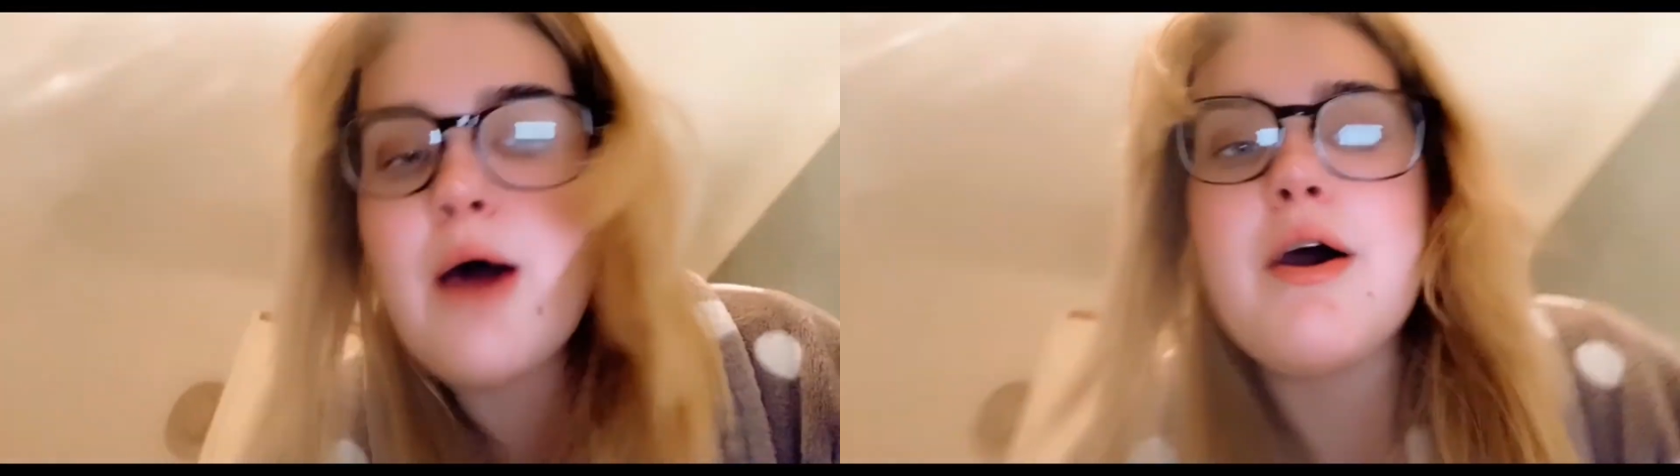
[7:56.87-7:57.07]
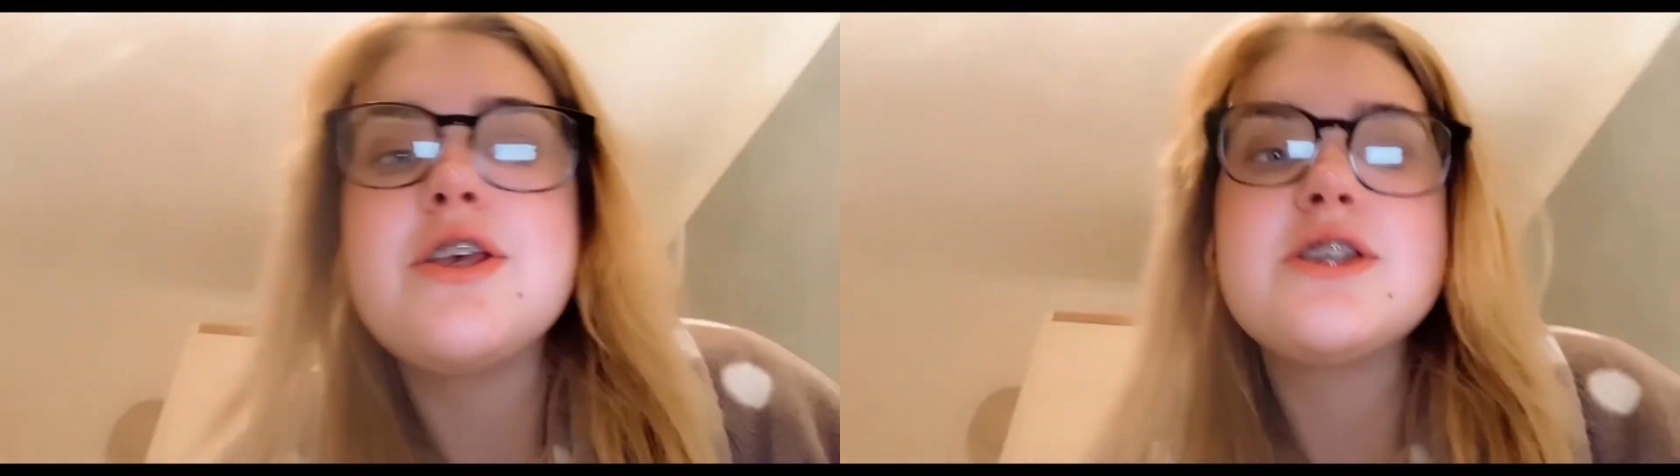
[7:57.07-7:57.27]

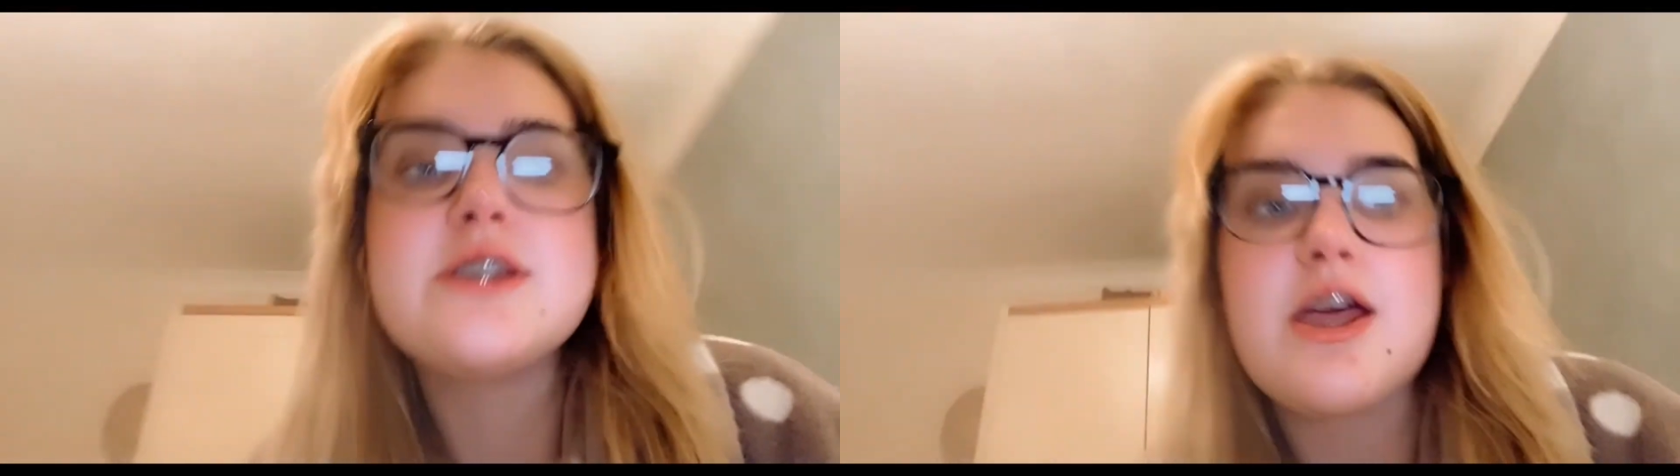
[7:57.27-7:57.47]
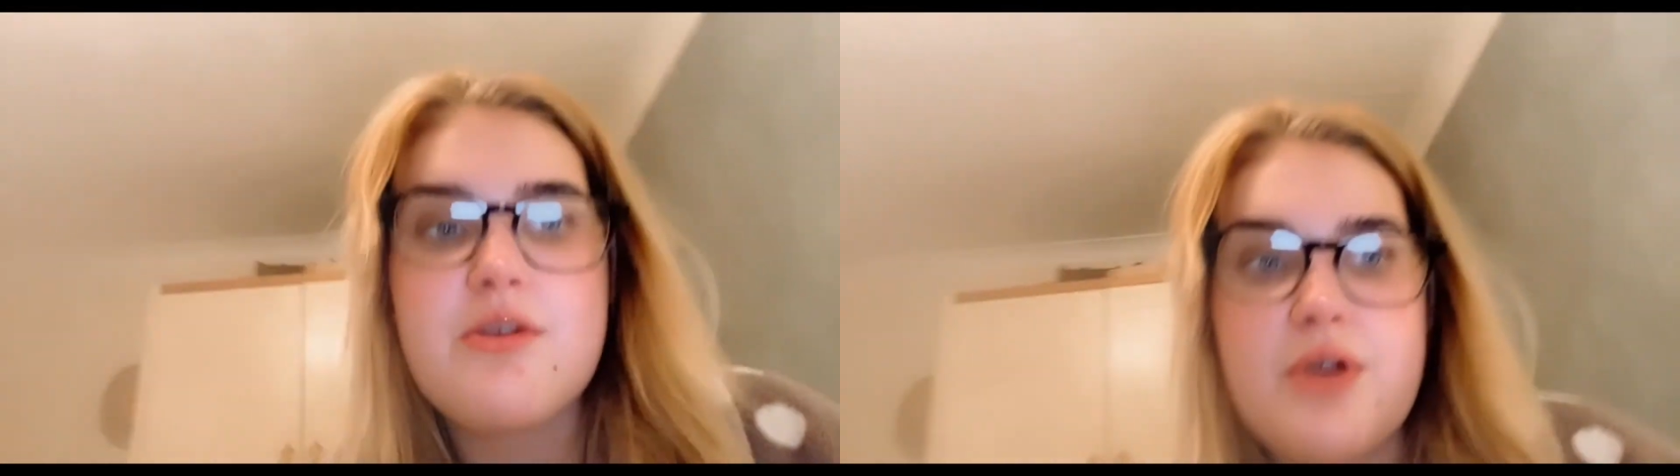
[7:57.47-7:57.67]
I used to
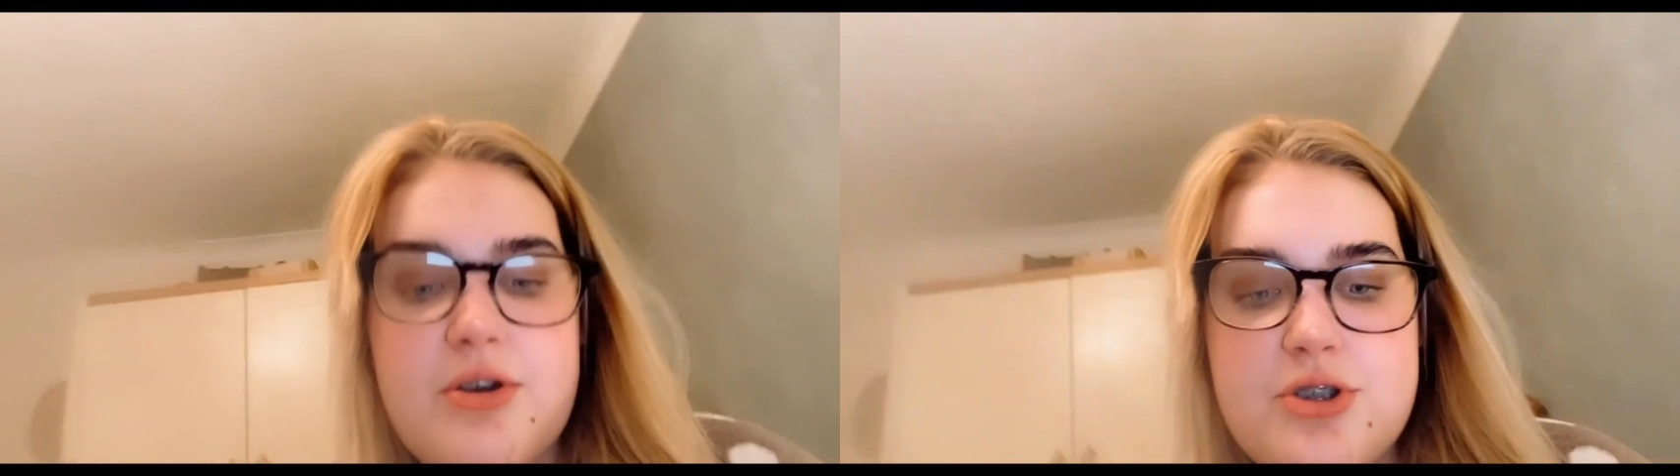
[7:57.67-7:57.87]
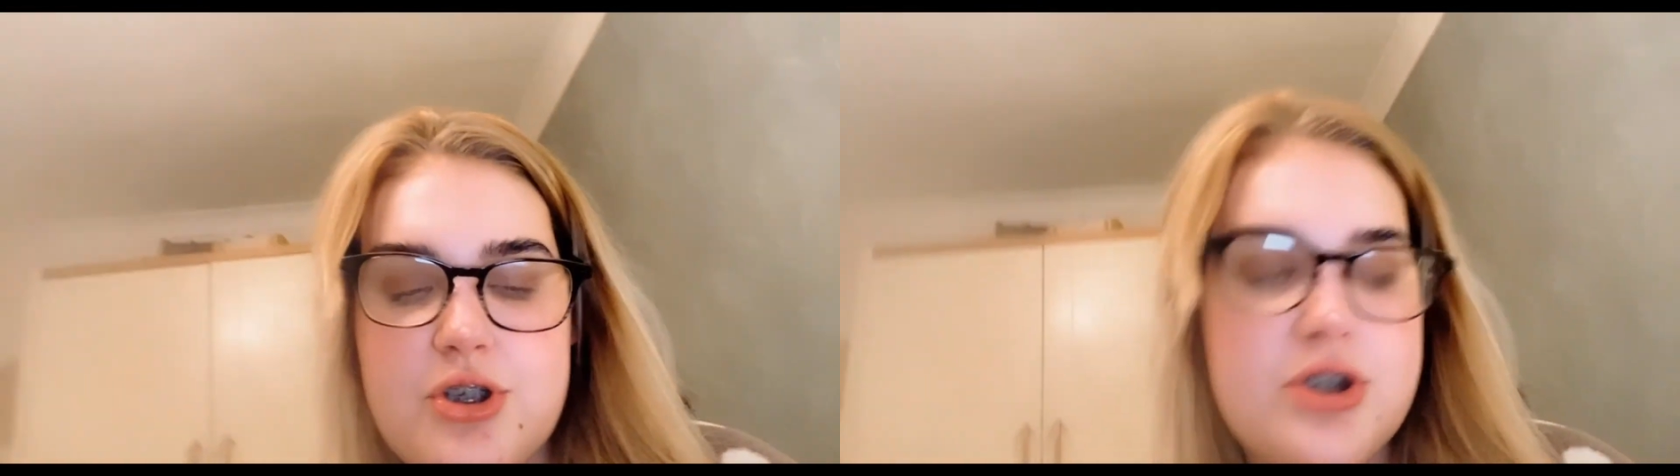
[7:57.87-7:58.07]
say them when I
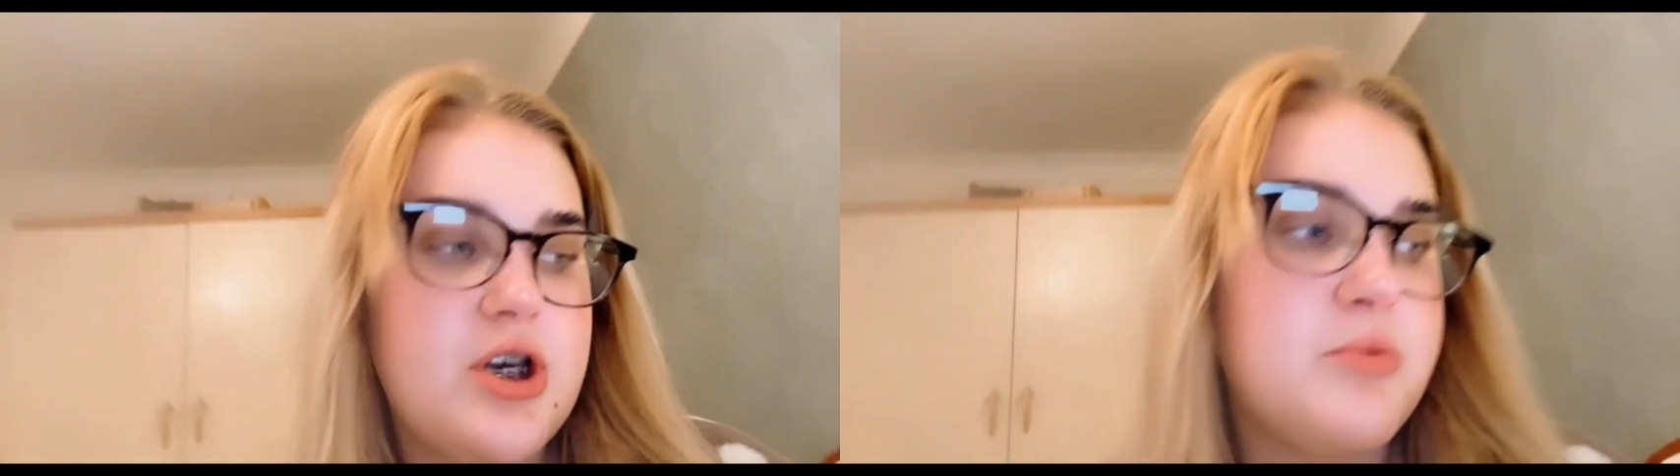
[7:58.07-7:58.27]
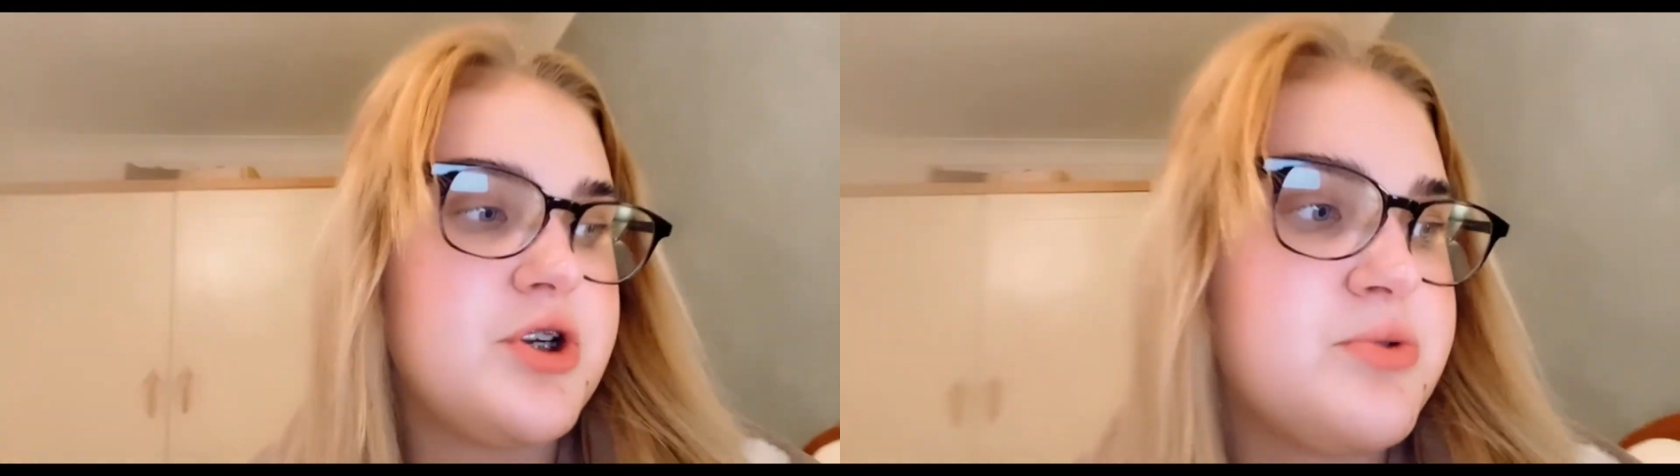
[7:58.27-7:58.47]
was
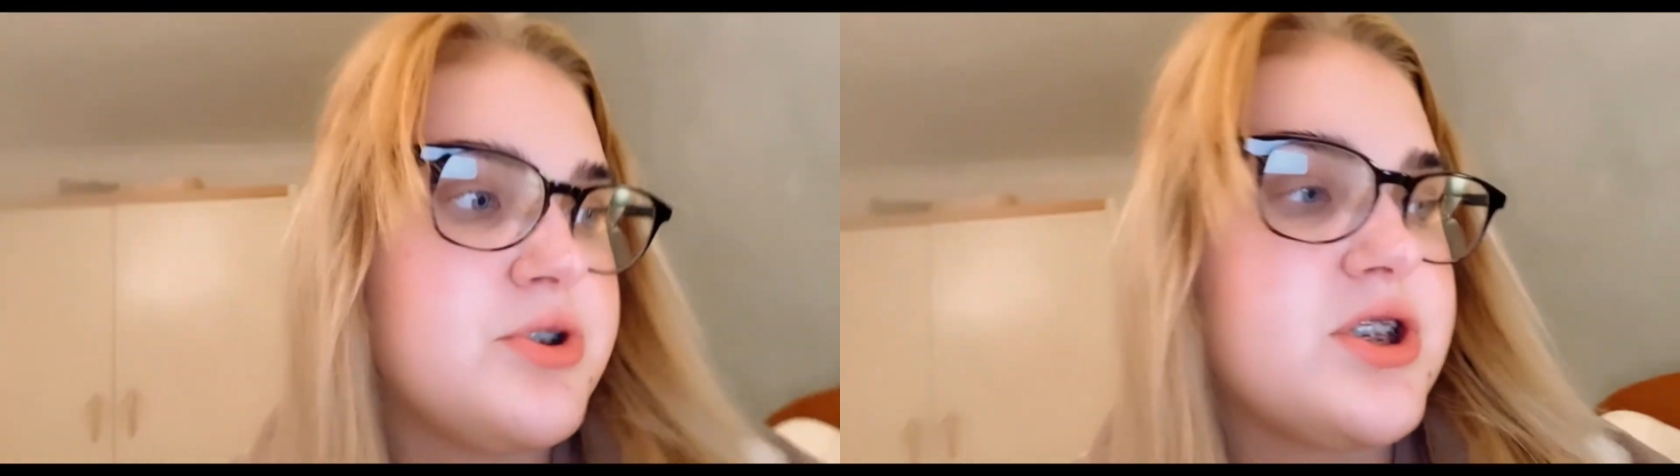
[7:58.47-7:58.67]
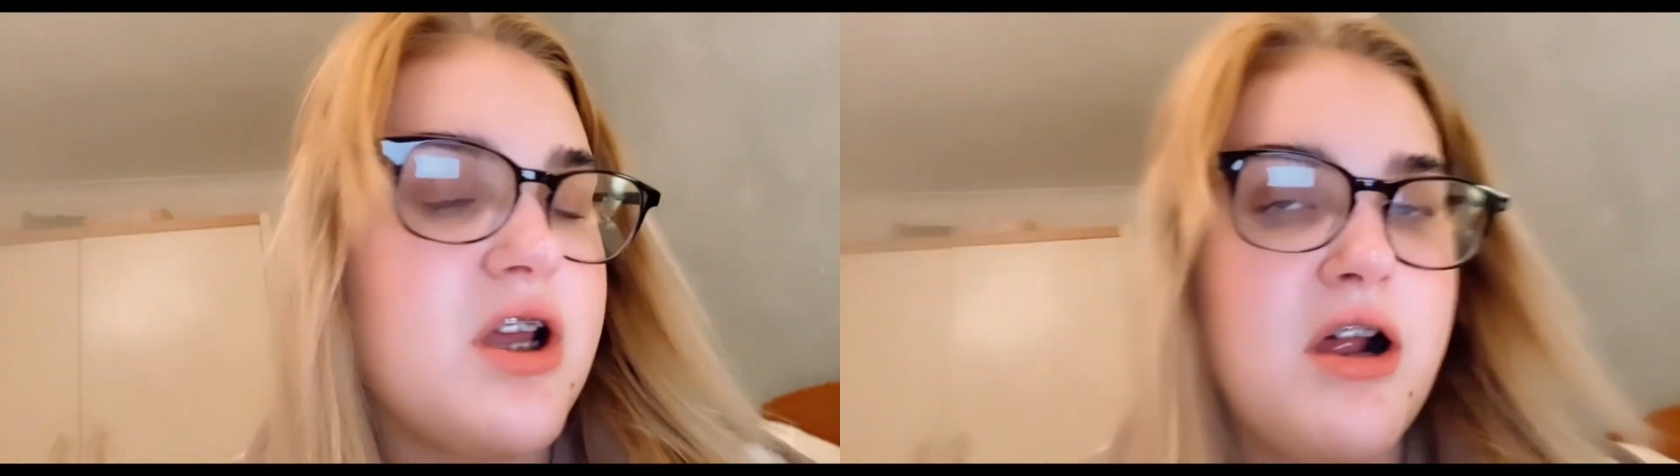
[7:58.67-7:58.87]
younger, which
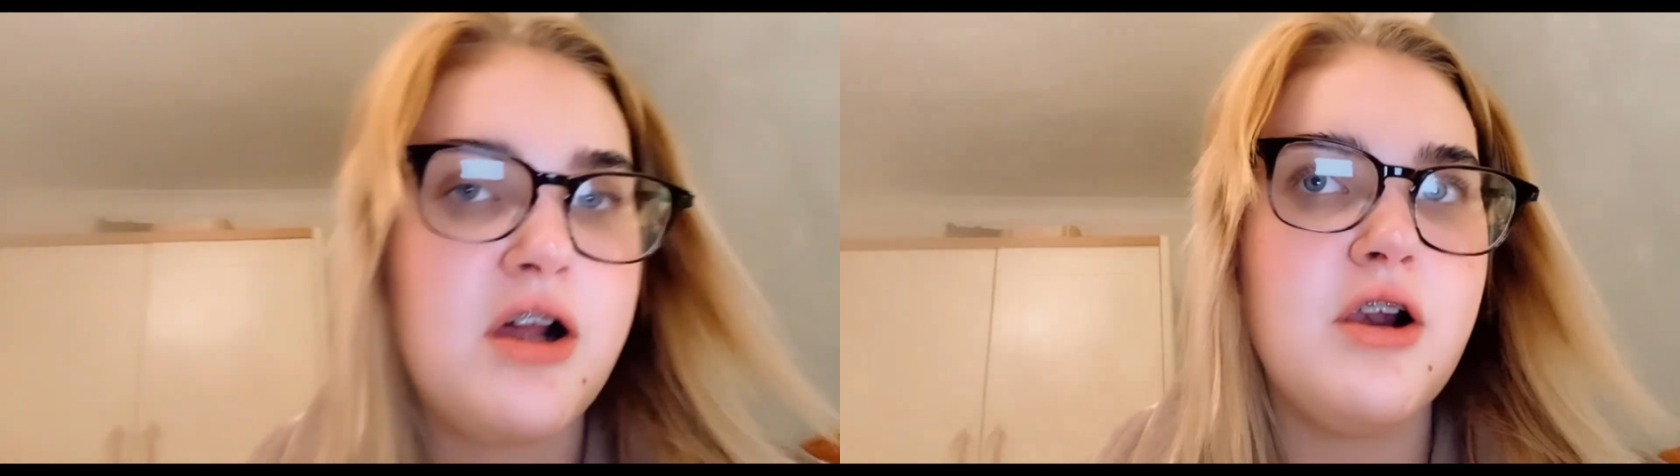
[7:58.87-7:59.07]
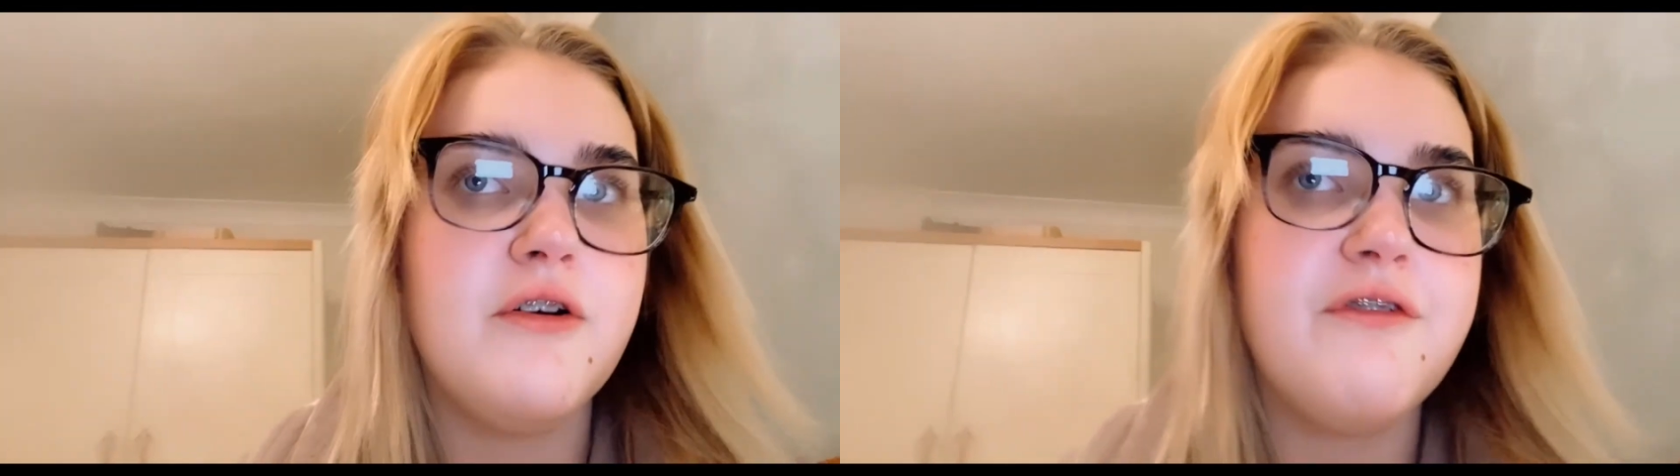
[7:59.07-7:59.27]
was
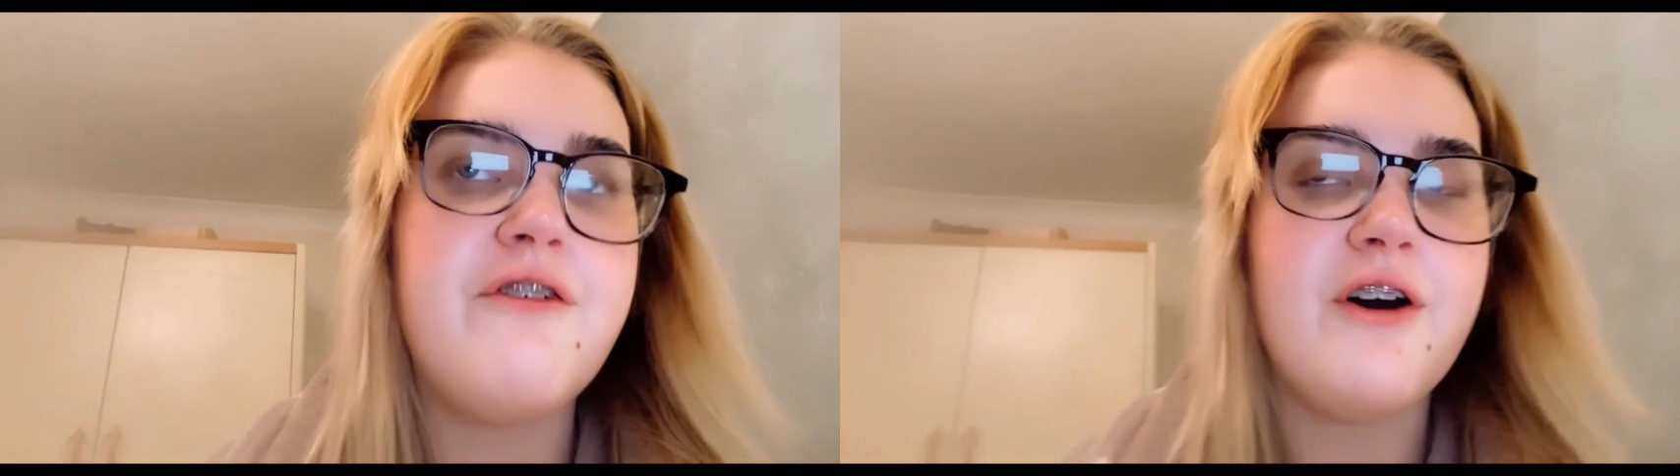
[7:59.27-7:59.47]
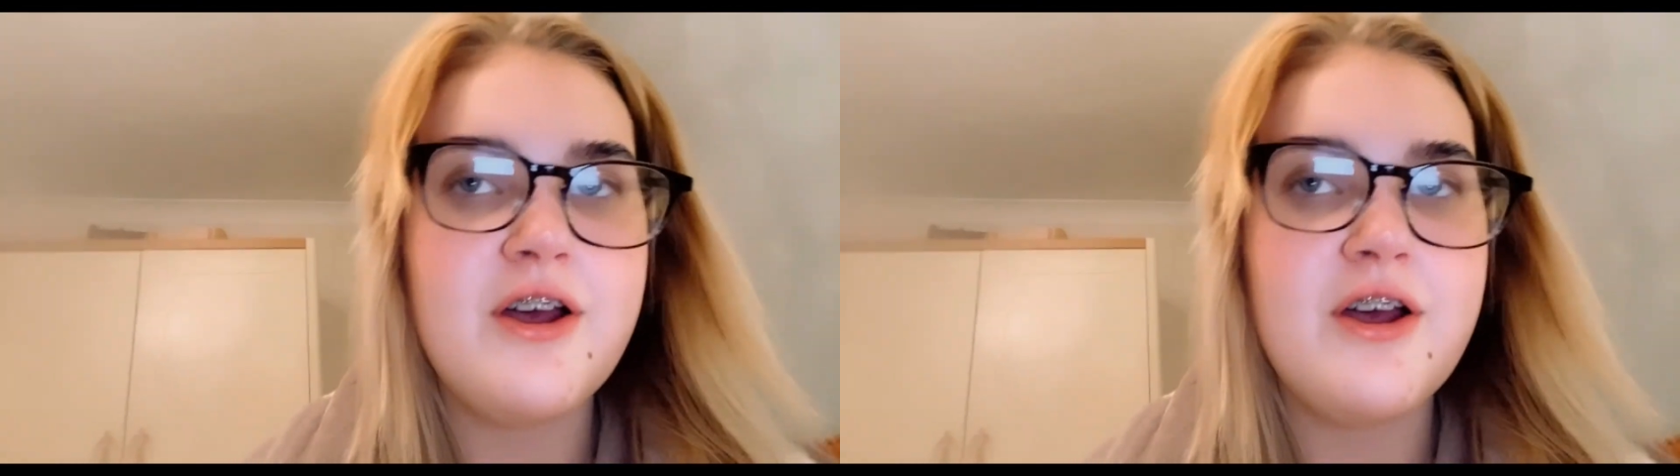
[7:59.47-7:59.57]
gloves.